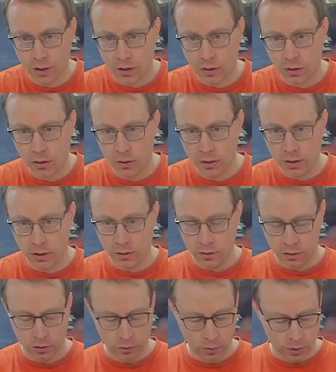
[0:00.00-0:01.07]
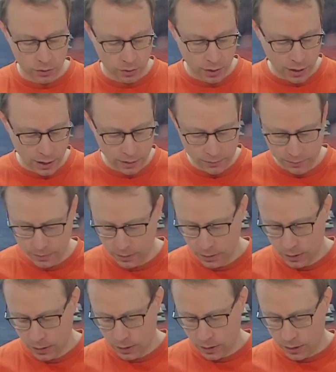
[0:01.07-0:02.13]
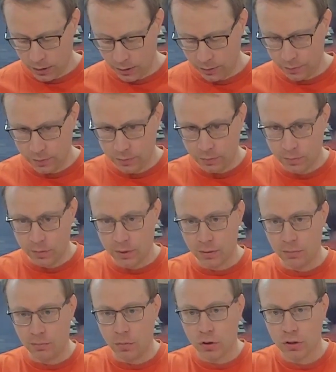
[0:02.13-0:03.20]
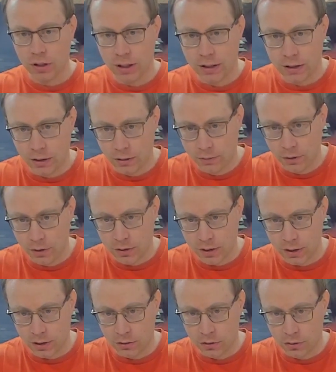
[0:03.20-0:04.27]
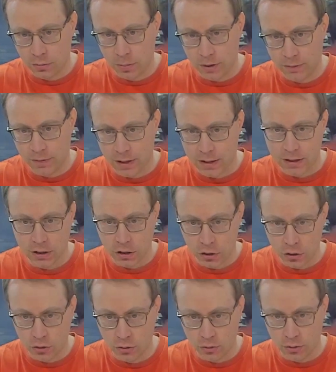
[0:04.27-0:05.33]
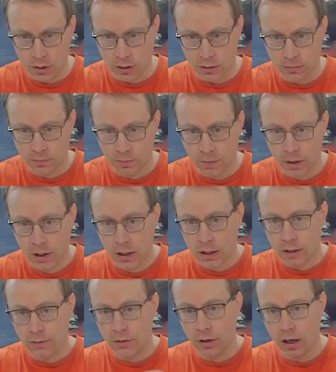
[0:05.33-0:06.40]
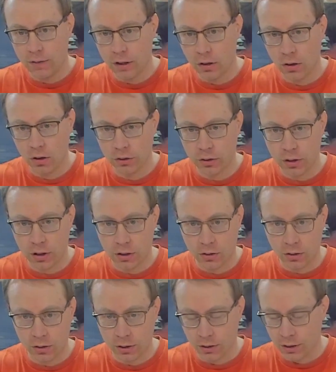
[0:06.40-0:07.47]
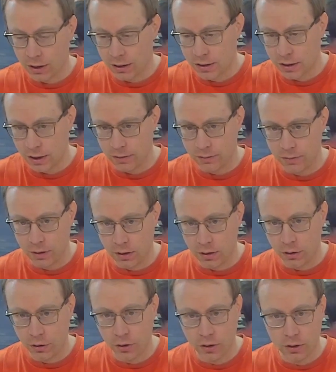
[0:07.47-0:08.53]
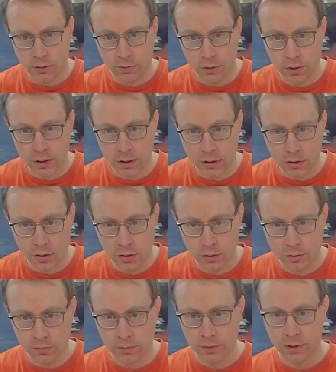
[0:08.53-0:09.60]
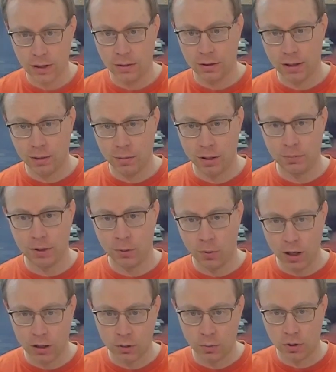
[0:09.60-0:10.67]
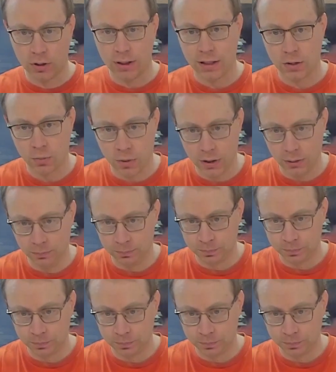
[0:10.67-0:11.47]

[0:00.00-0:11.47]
accordion you want to have, most likely the first thing to be fixed is the tuning. If you're having older accordion, let's say 30 or 40 years old, then there might be waxwork as well,